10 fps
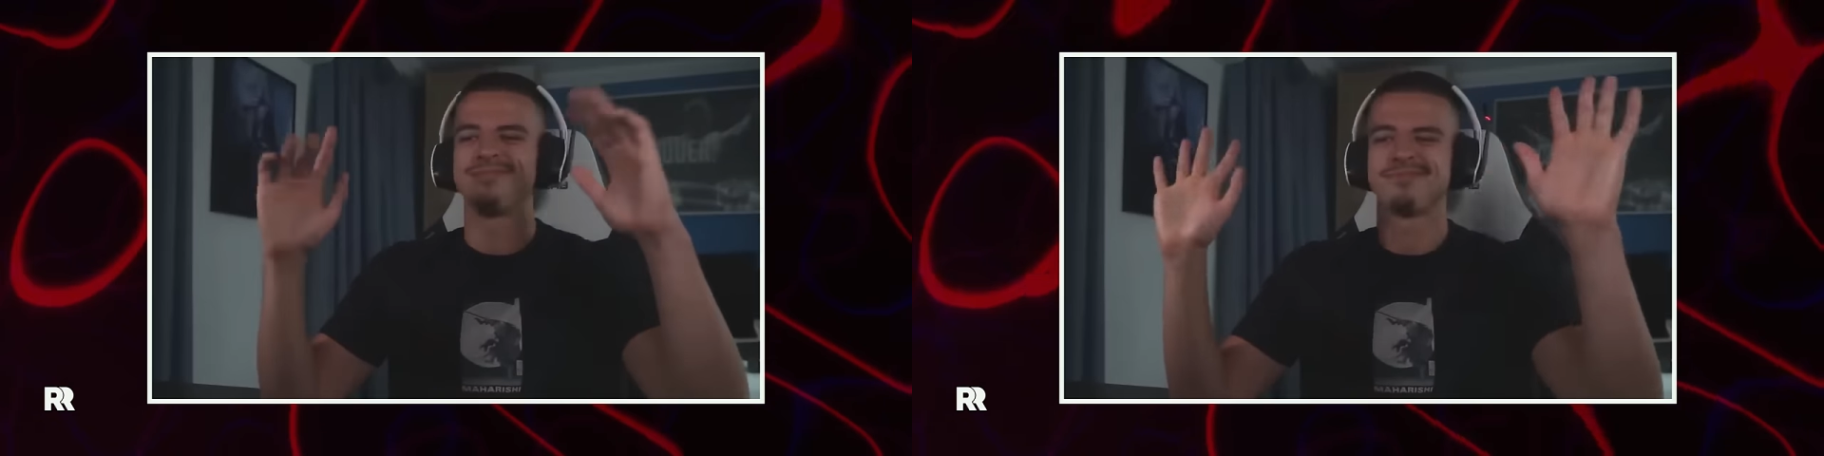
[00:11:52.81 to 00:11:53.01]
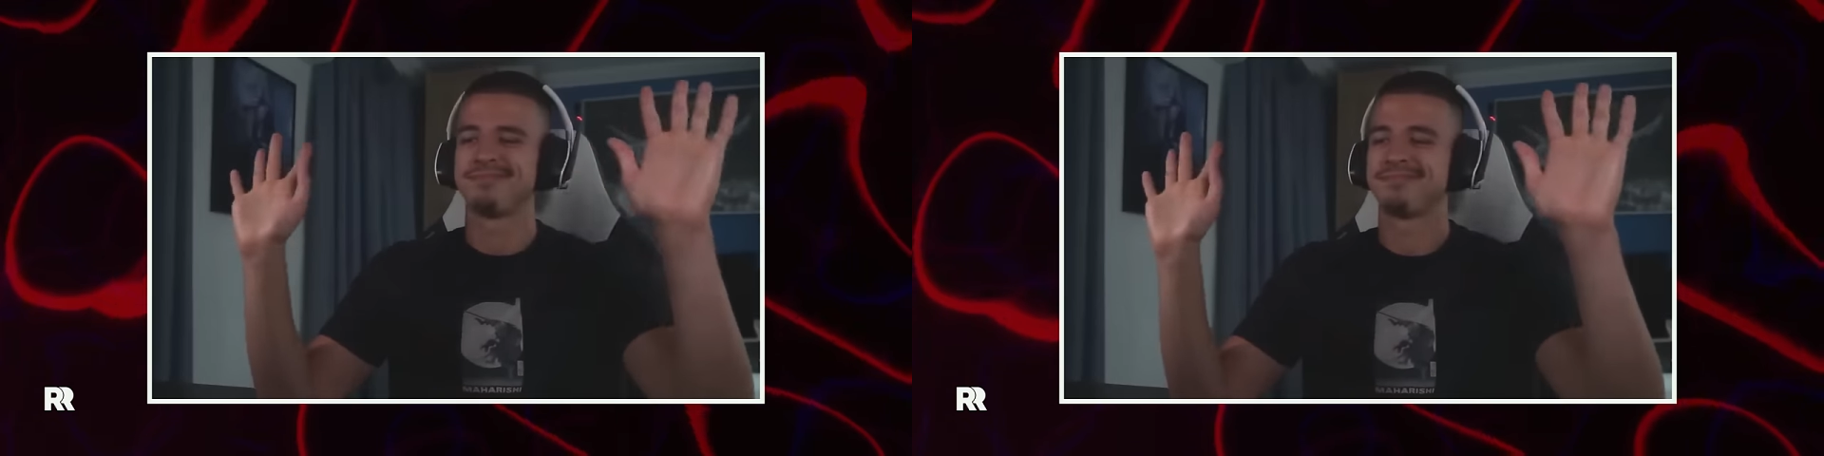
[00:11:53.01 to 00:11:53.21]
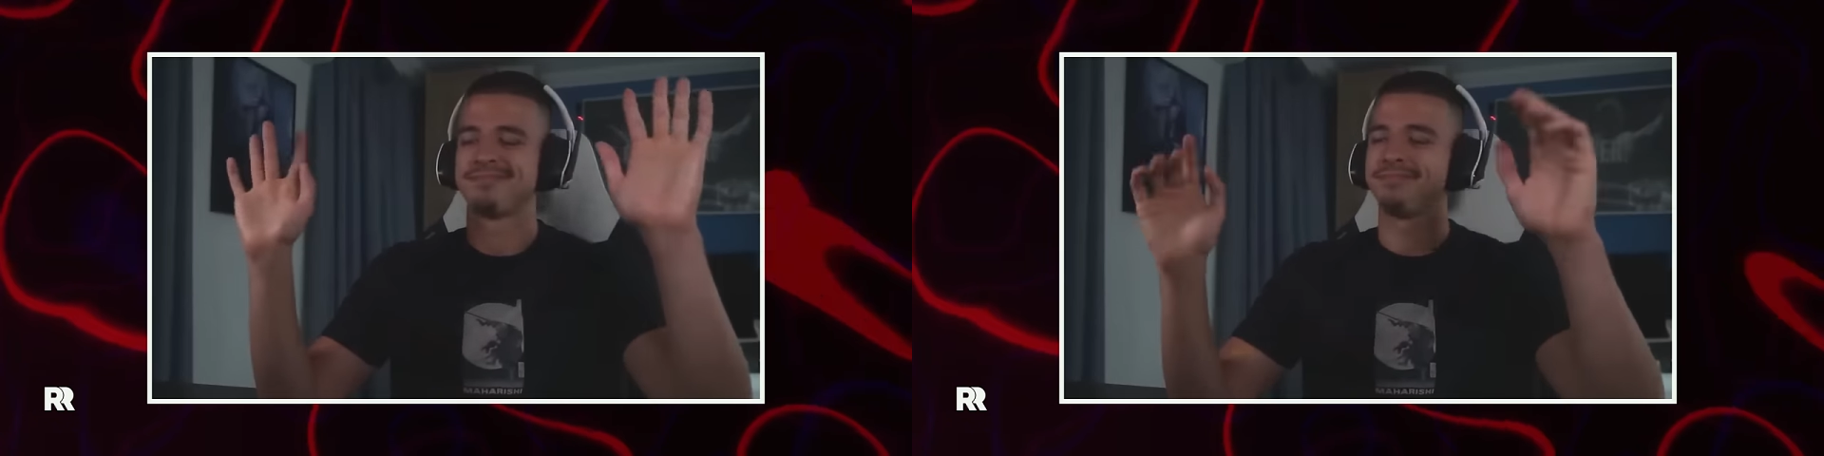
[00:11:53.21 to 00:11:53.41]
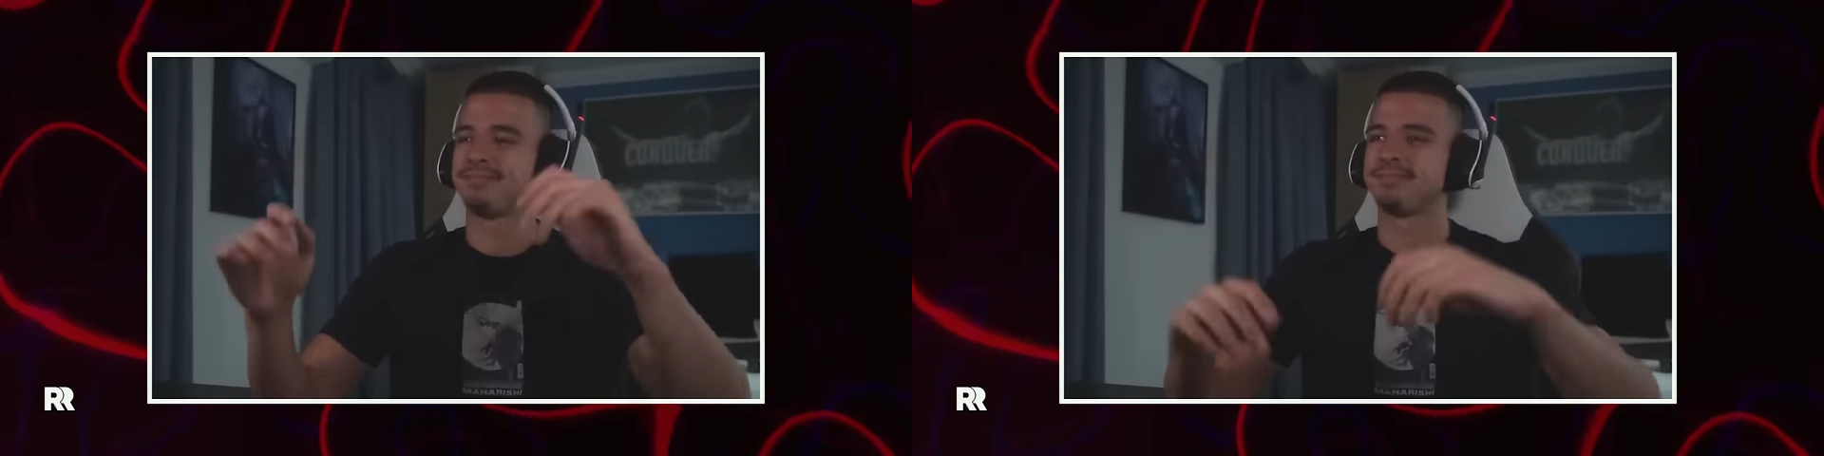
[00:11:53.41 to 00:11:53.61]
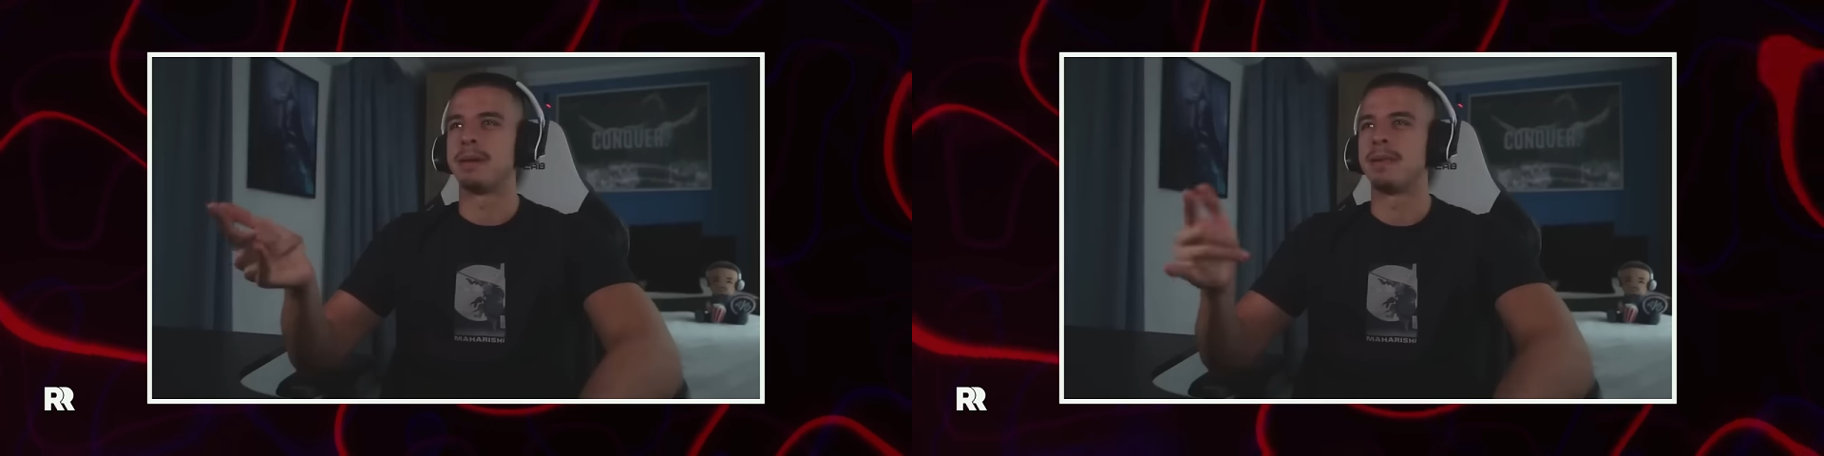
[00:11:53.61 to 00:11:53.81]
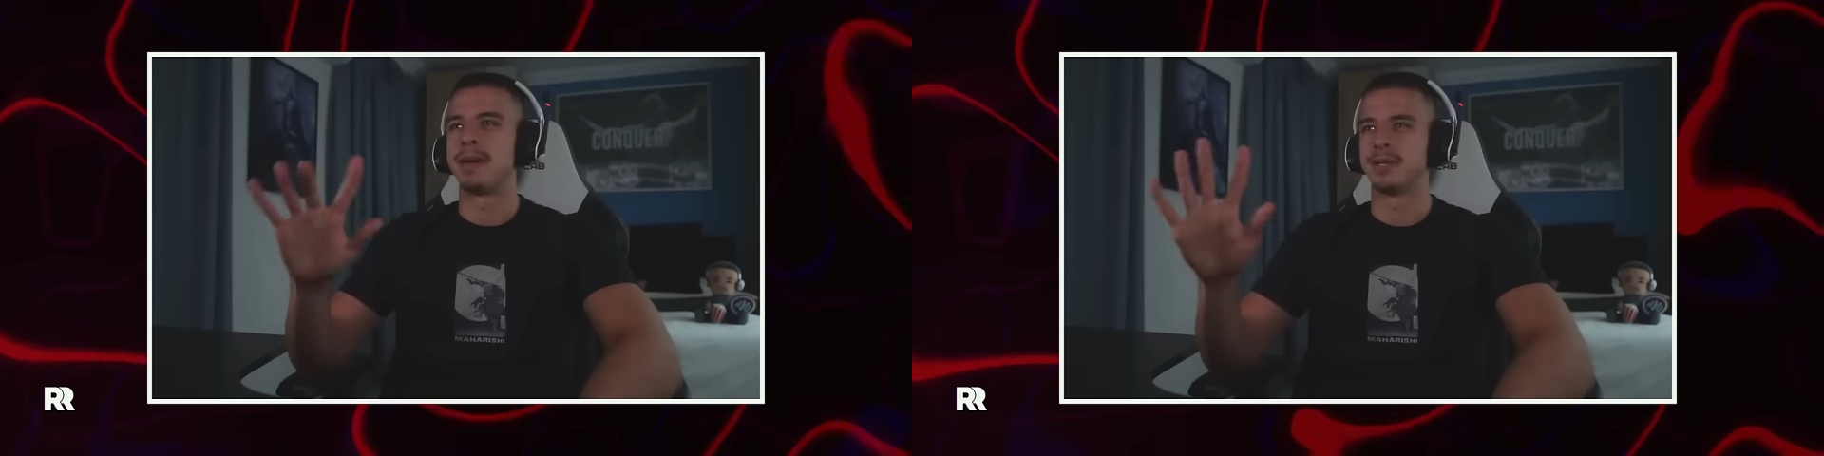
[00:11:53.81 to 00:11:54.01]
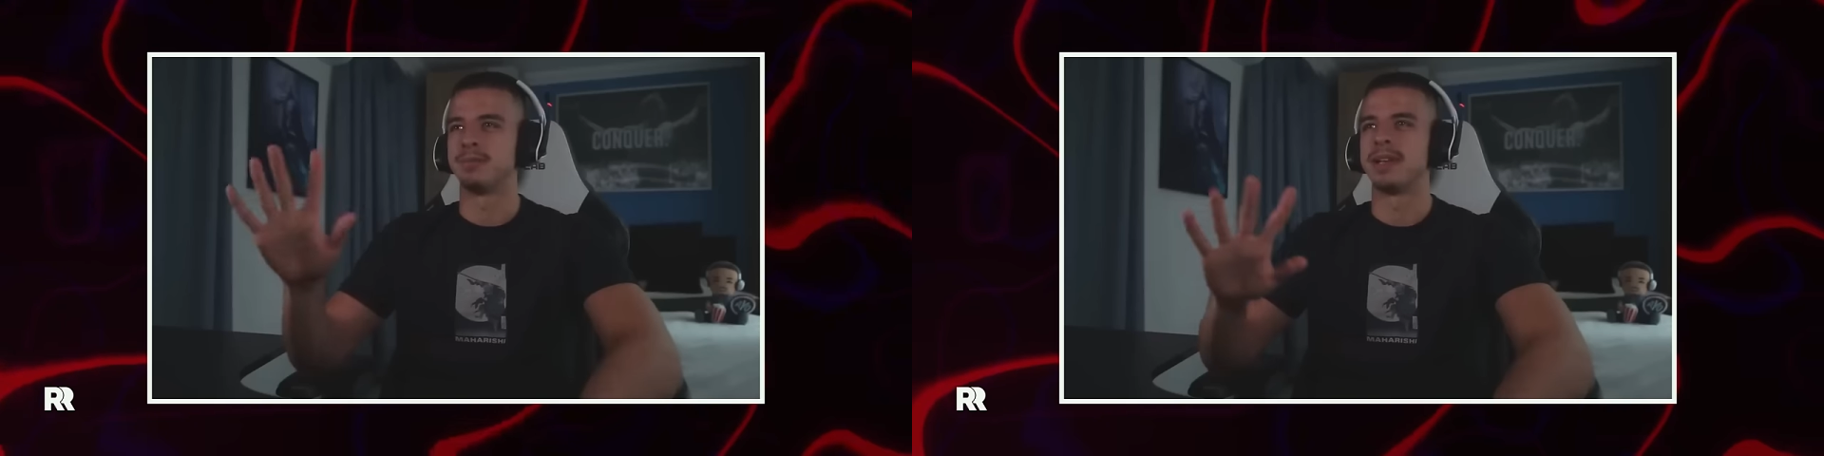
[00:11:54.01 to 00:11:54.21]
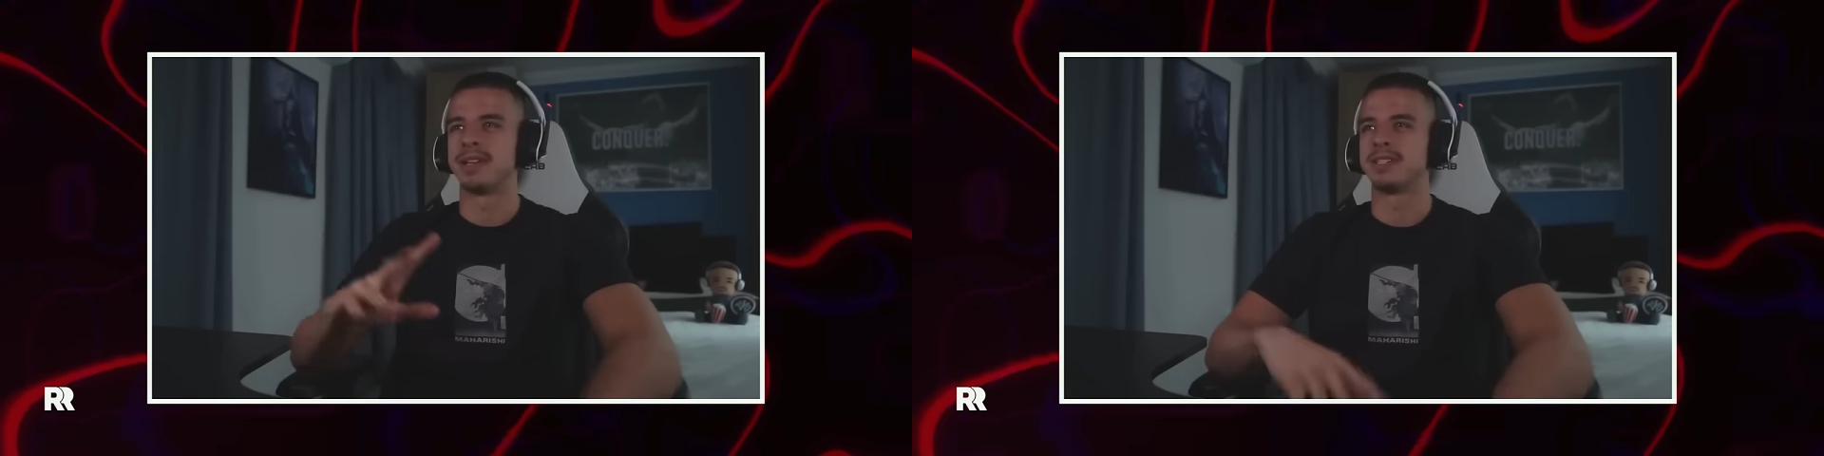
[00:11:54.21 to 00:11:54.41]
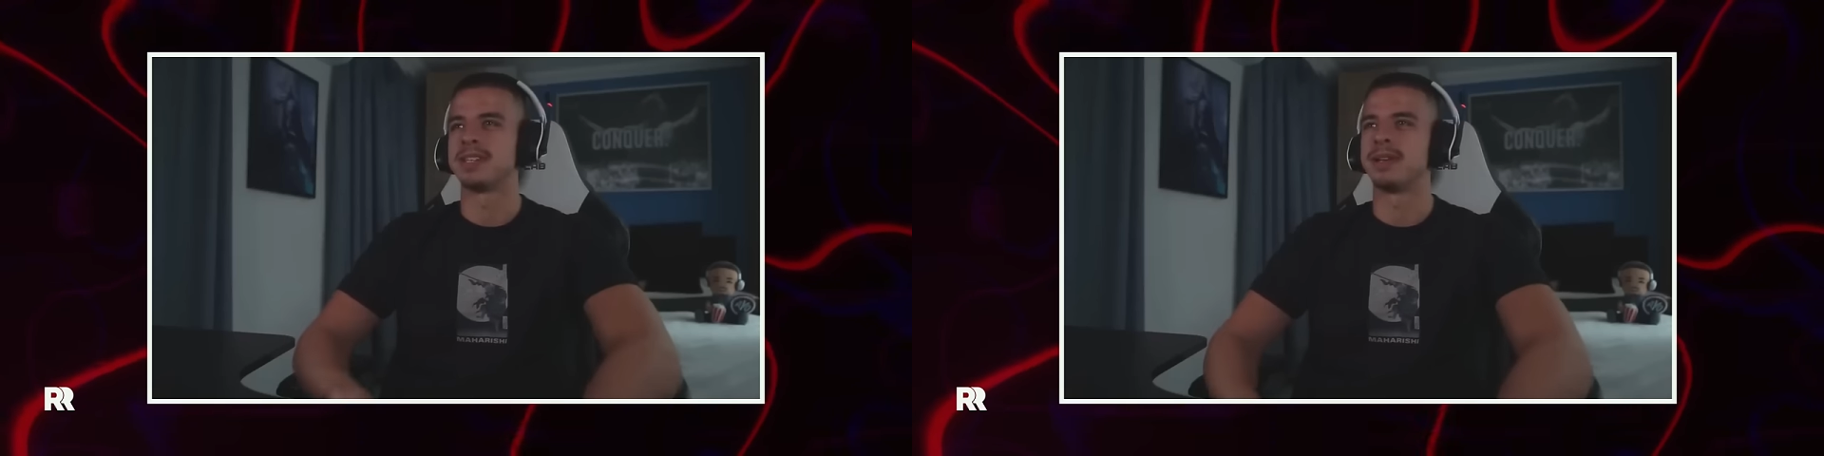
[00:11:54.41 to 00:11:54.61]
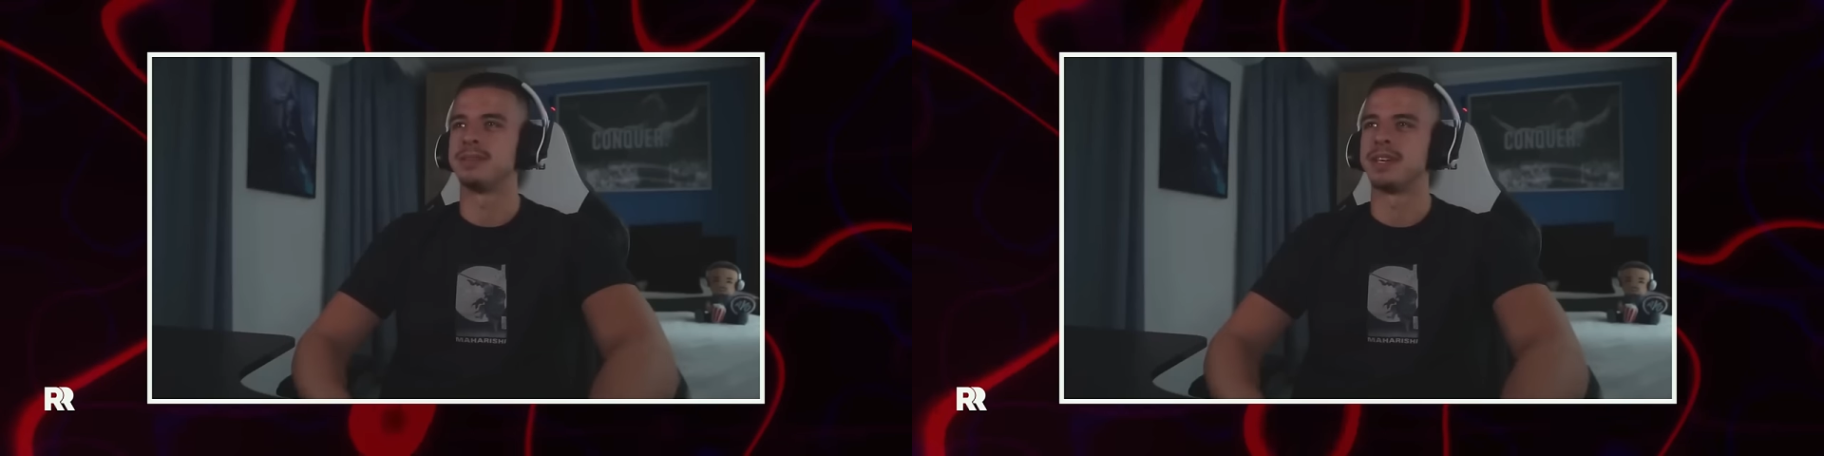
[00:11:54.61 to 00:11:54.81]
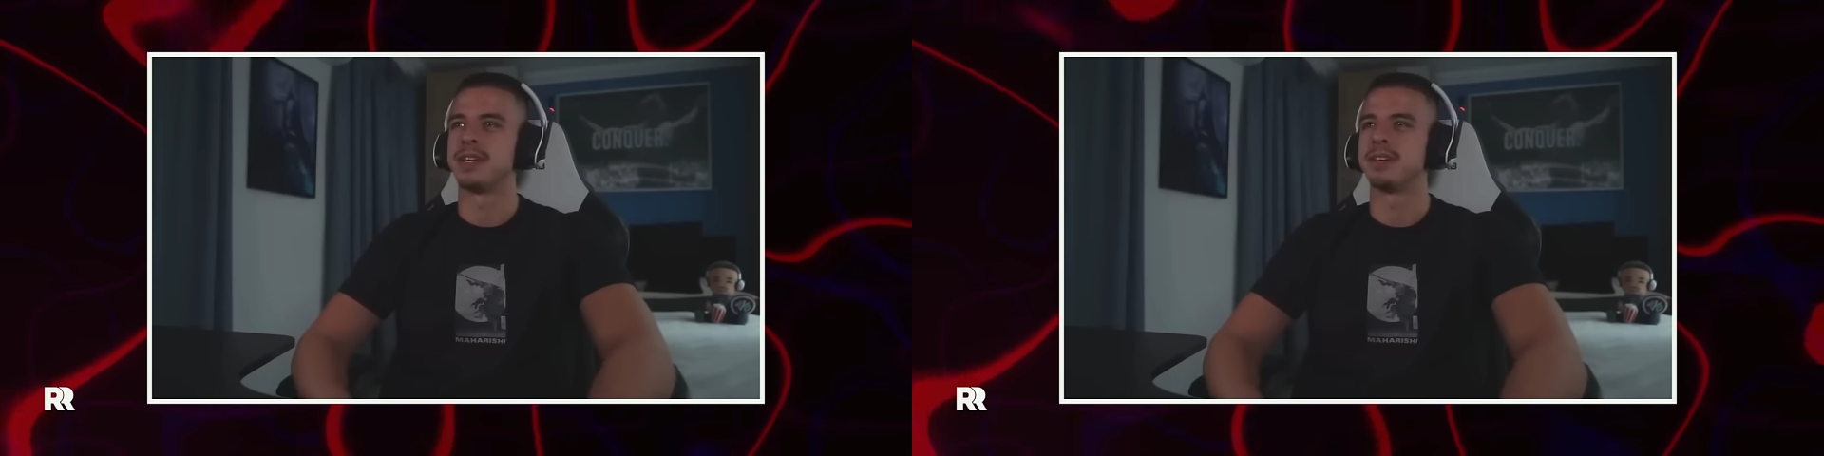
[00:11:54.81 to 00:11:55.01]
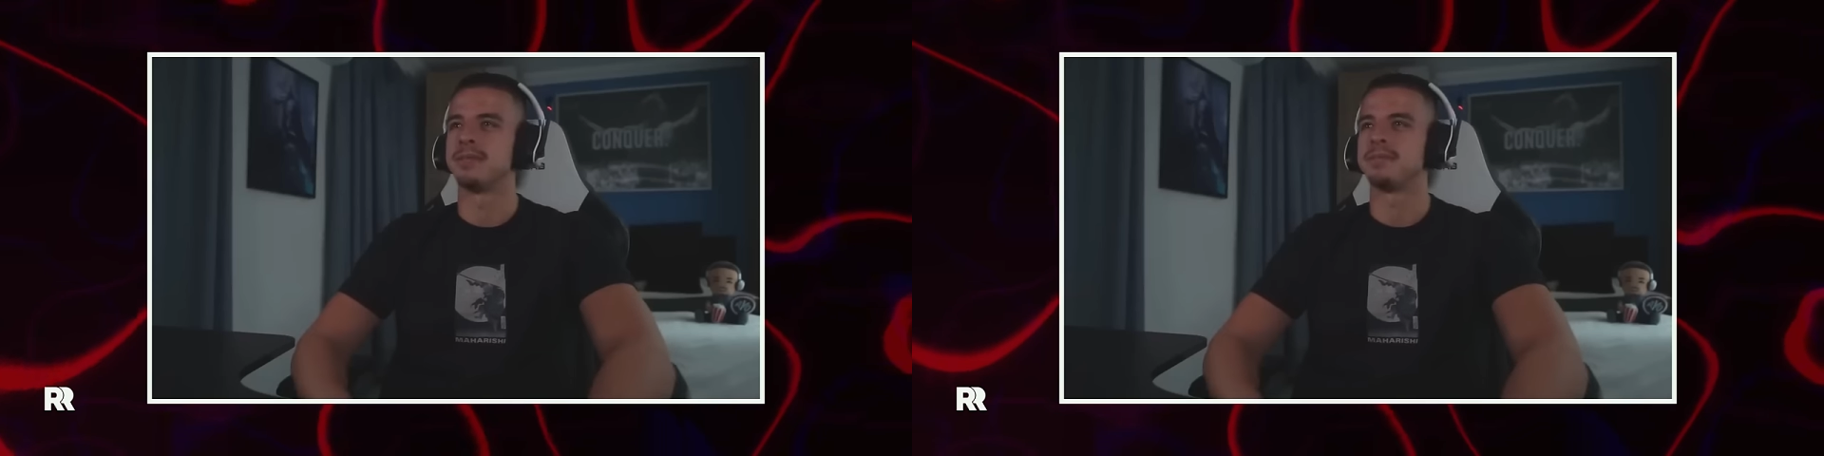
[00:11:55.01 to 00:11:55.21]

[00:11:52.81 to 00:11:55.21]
I could beat him up with my Spider-Man powers, but I'd just let him take